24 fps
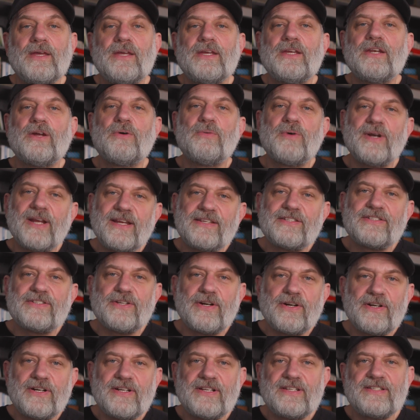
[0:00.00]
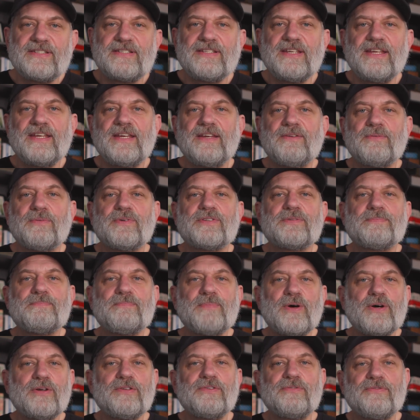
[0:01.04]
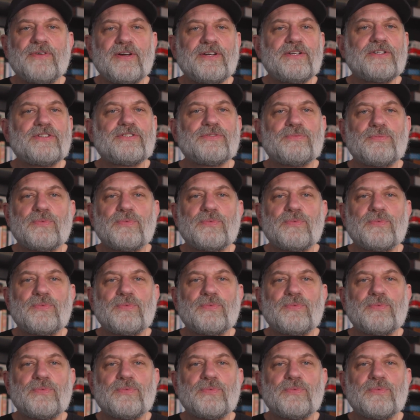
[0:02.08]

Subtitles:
When I started to see was most funders